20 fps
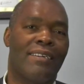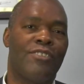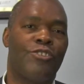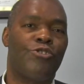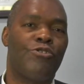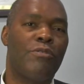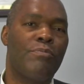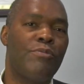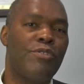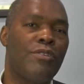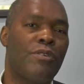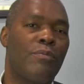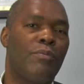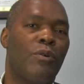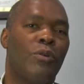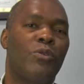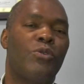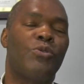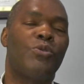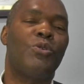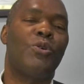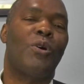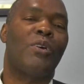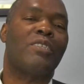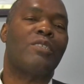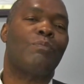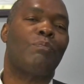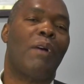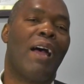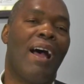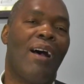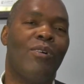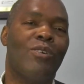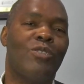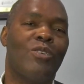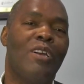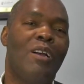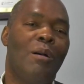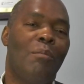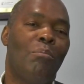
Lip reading: attributable to your spouse,